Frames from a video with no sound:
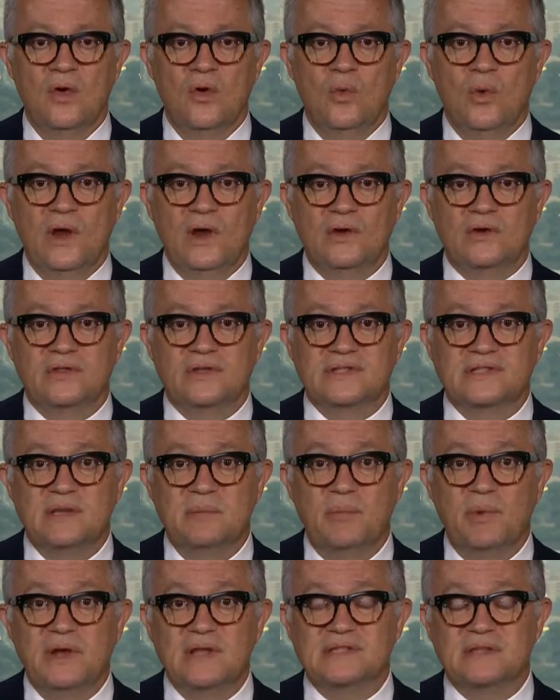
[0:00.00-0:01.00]
Well, look, the
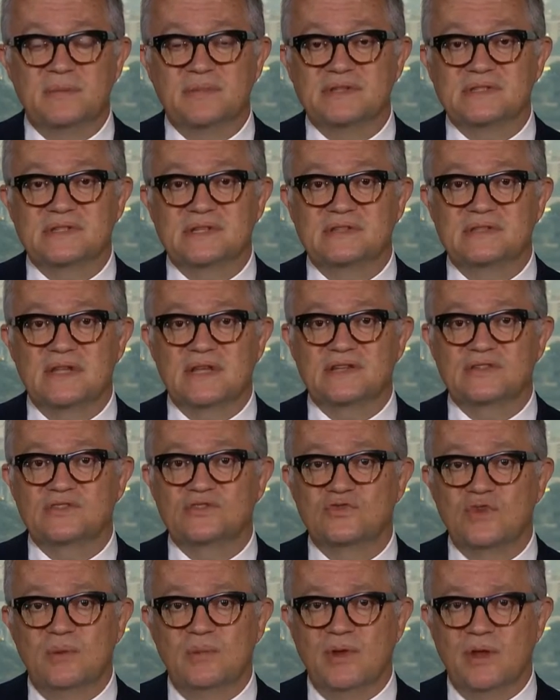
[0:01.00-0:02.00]
symbolism is
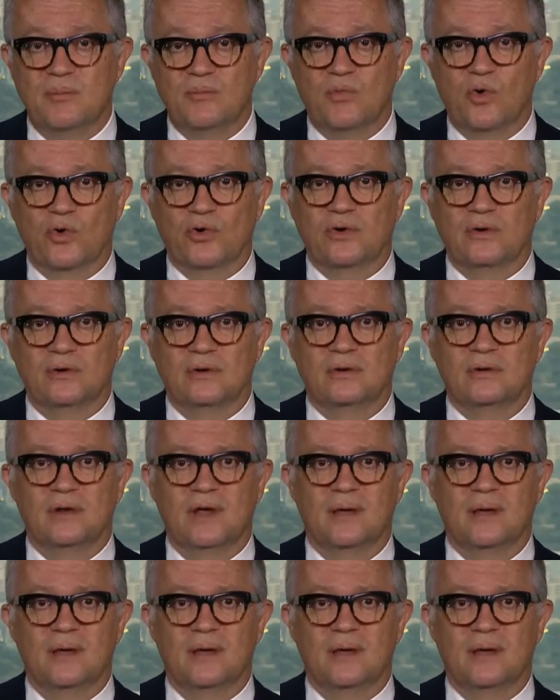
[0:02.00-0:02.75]
extremely important.